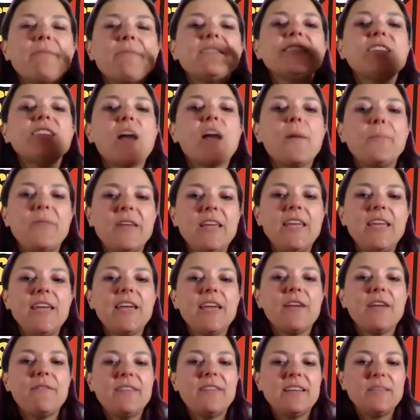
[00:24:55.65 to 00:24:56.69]
stop
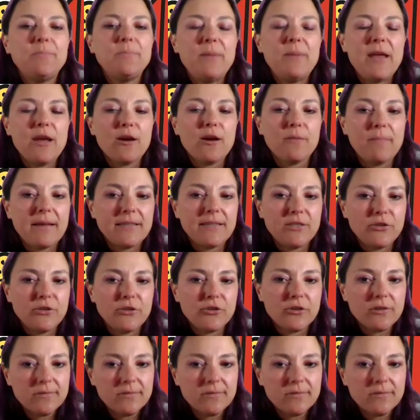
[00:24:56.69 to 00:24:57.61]
thinking of it as being on Messenger.